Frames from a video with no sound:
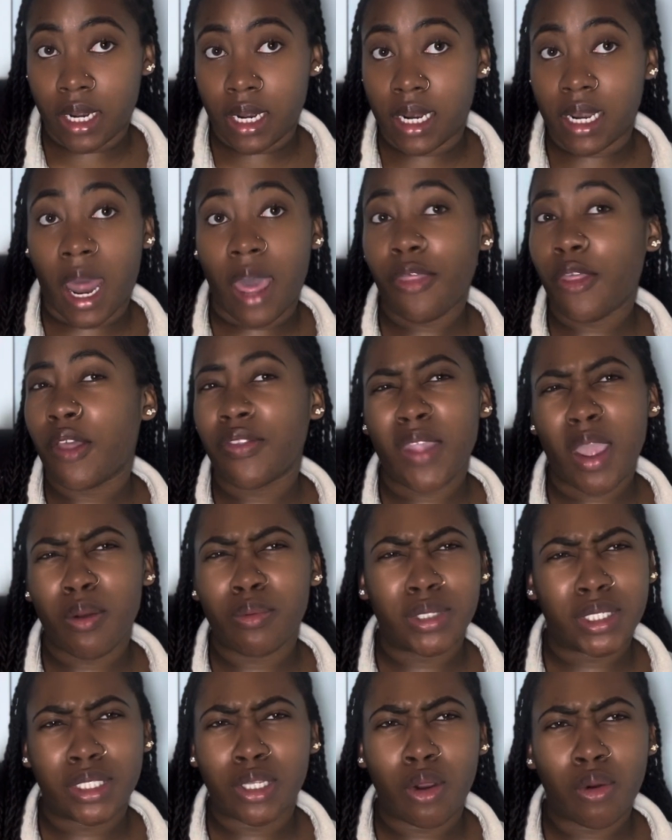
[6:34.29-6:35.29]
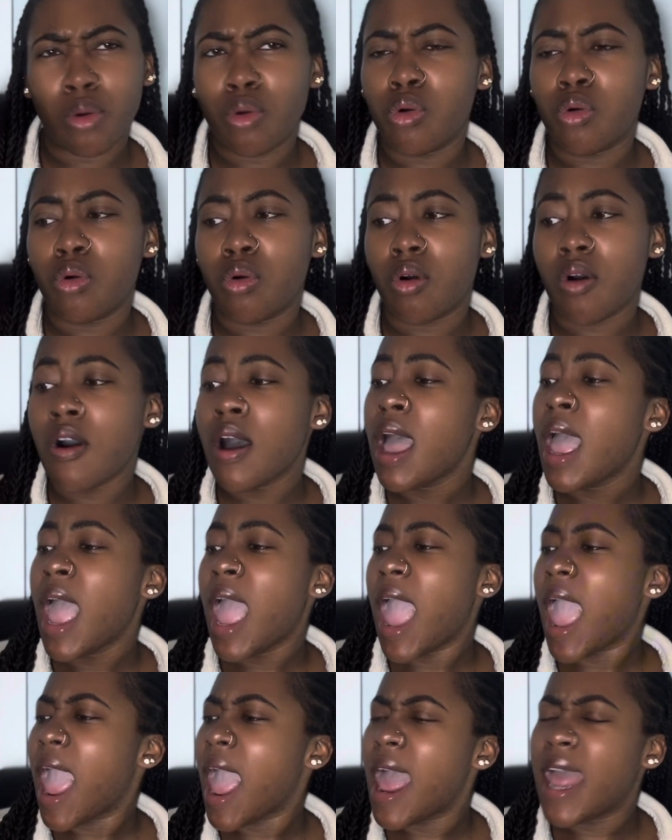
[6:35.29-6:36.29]
And I thought that was so cool.
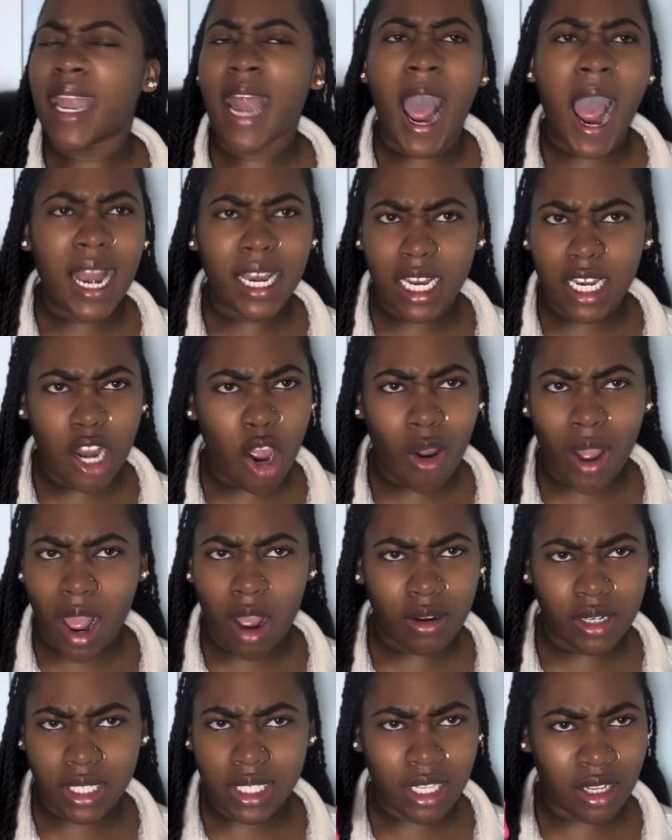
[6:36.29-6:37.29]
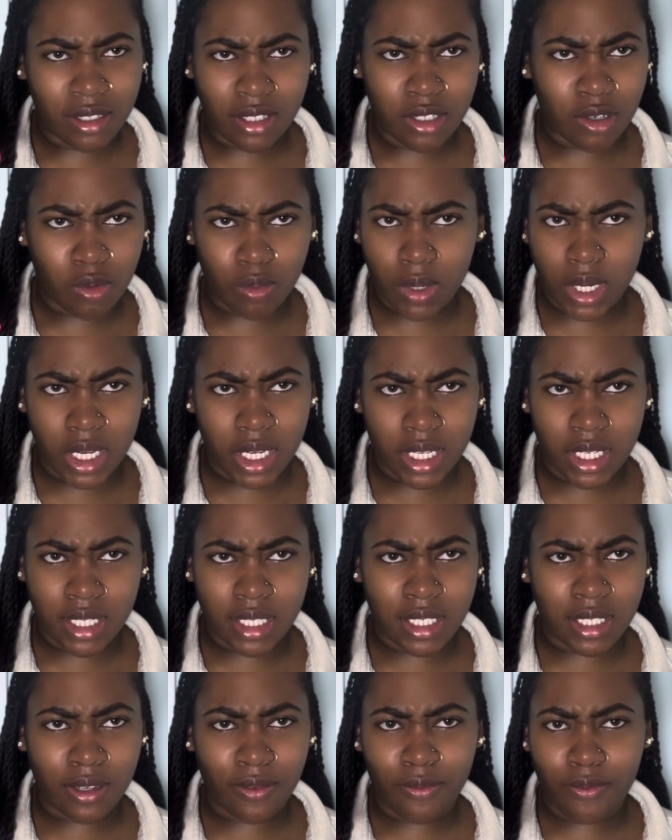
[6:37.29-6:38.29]
And I didn't know Alka-Seltzer
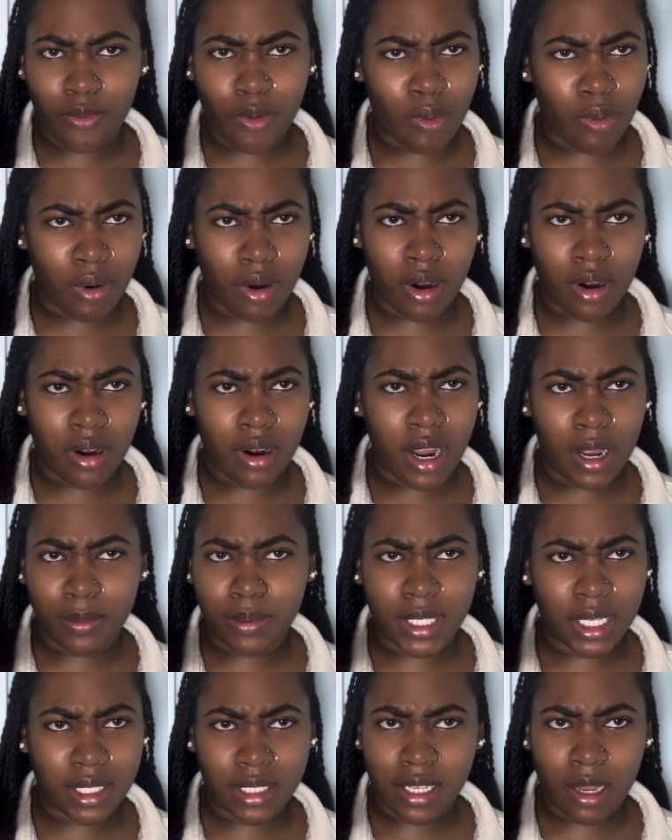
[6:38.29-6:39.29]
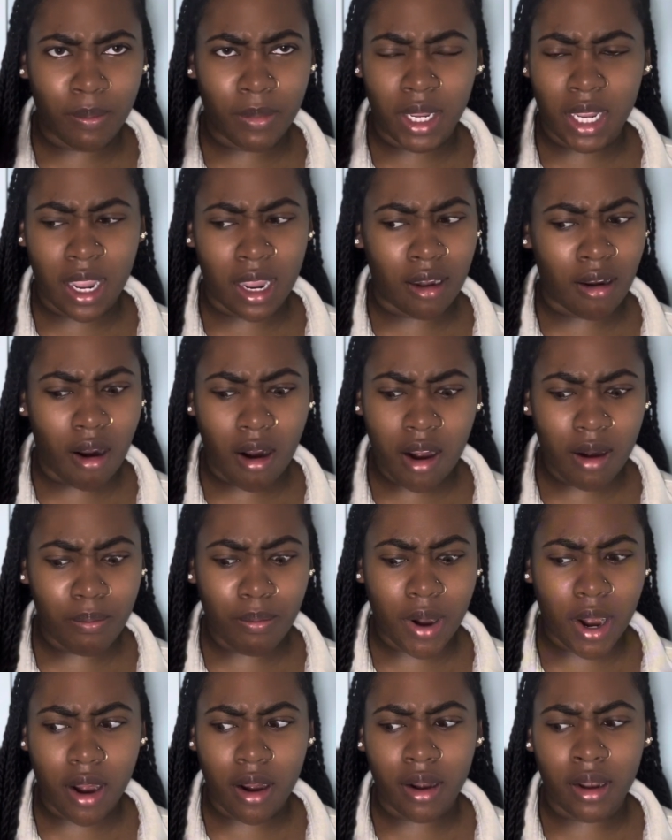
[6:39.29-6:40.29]
was for upset stomach and
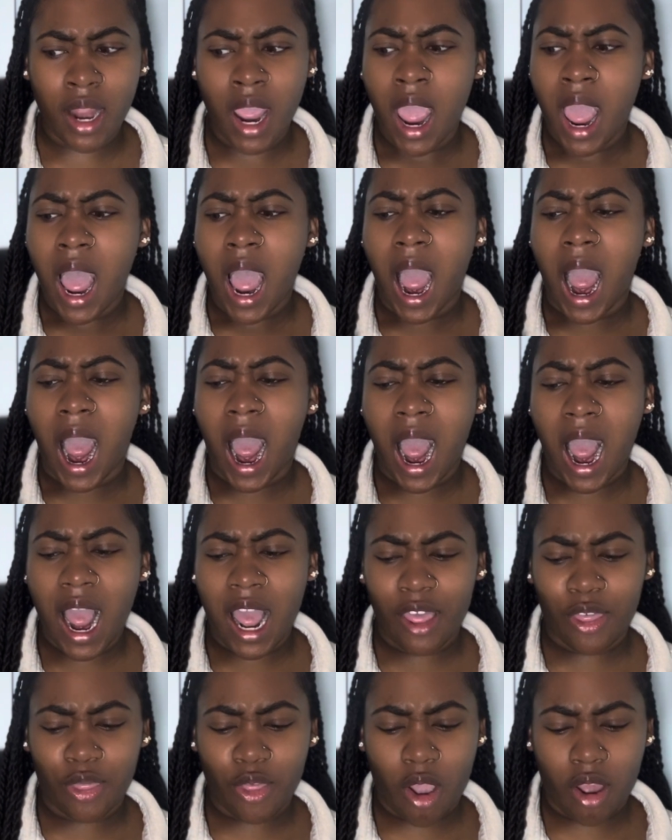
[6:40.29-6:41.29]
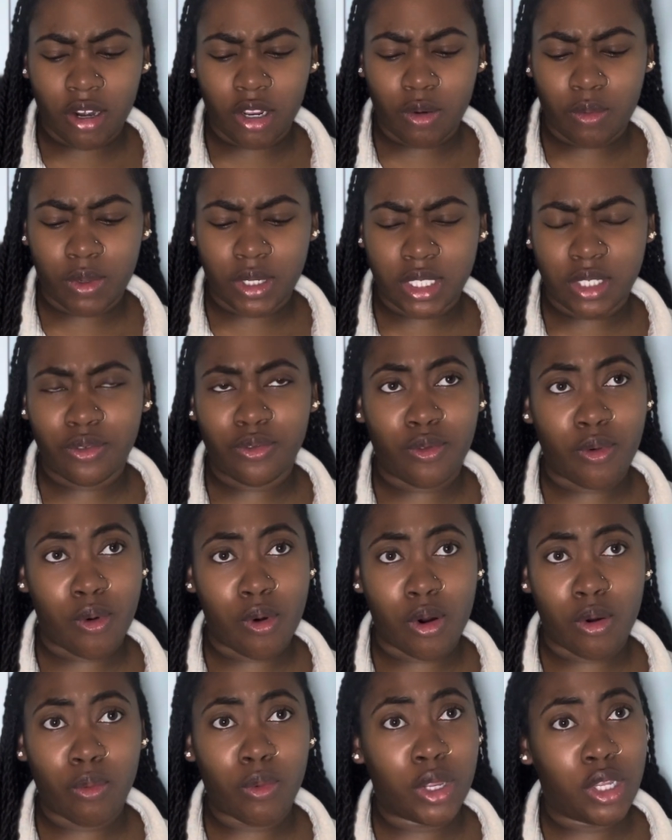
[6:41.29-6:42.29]
heartburn. I thought it was
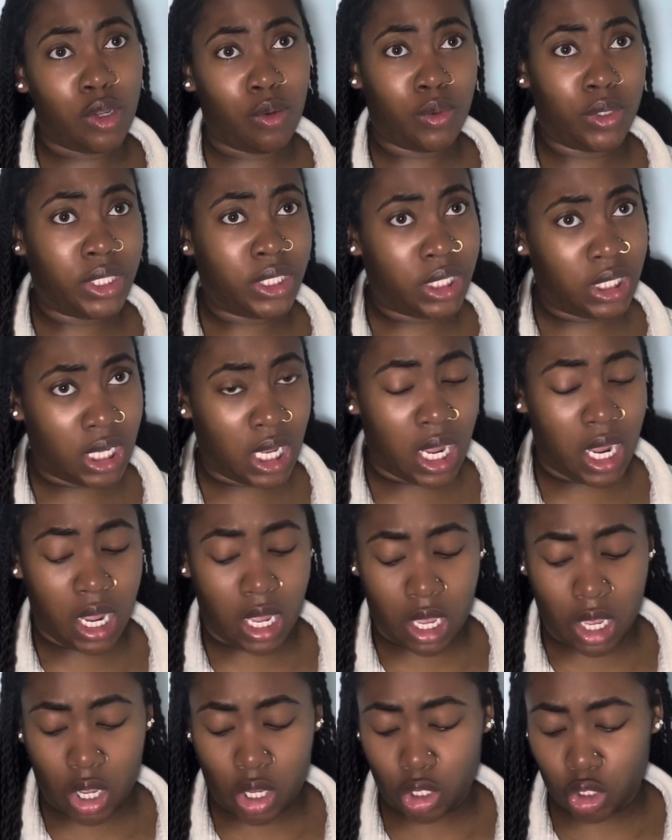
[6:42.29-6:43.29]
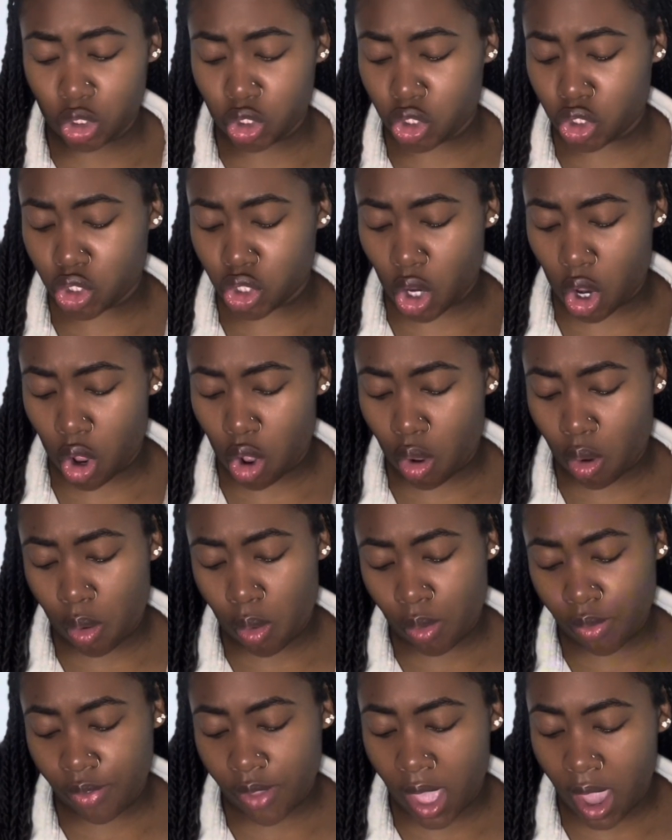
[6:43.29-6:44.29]
for when you were sick.
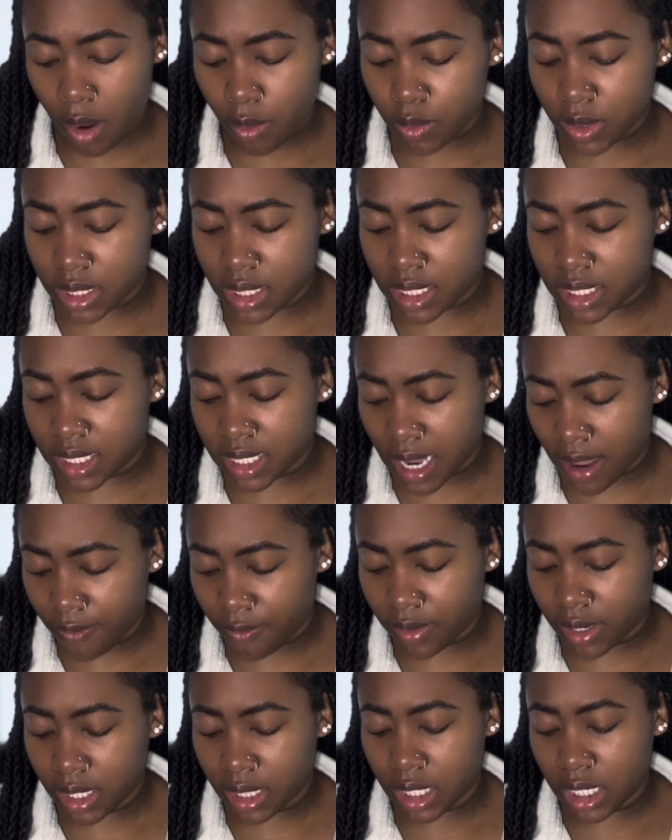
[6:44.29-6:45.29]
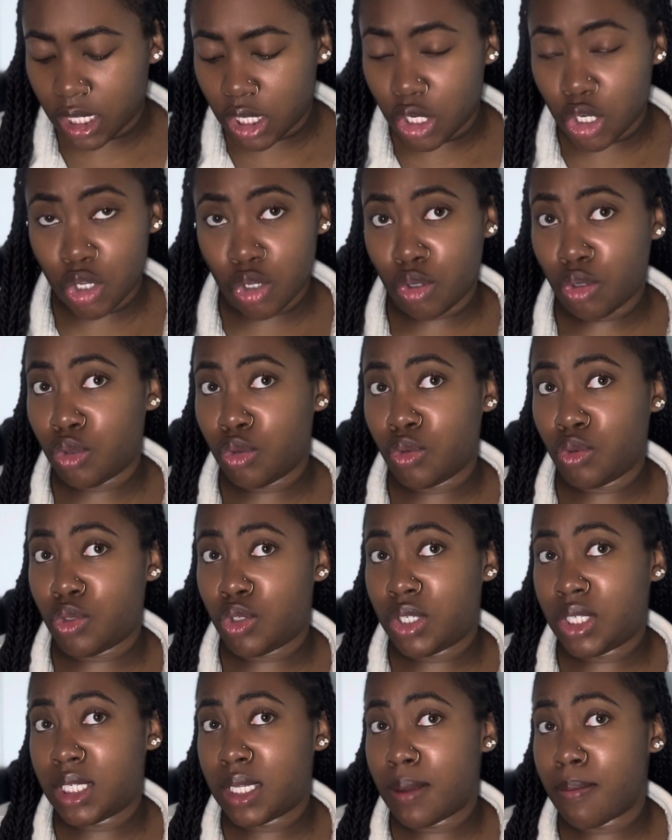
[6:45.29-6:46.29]
So that was definitely news
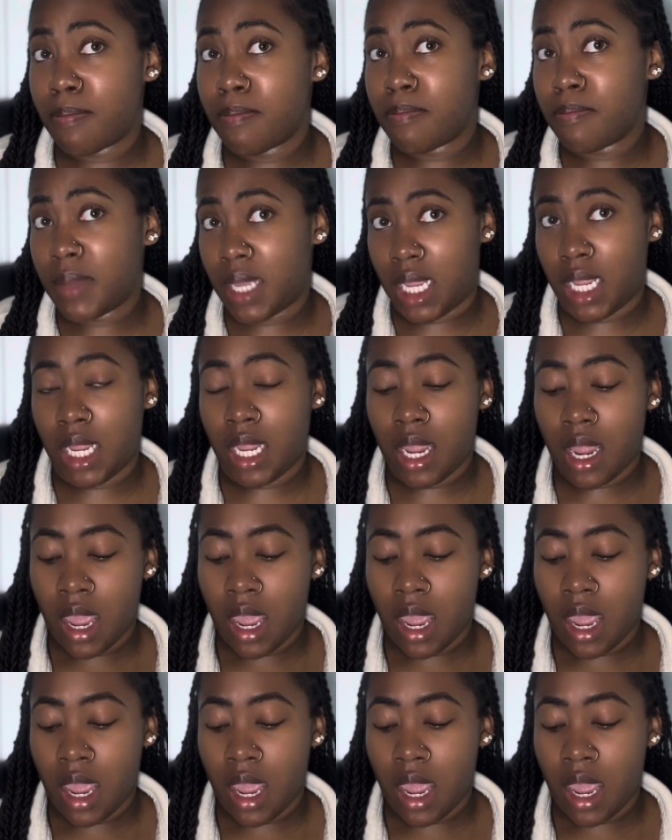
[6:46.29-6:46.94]
to me.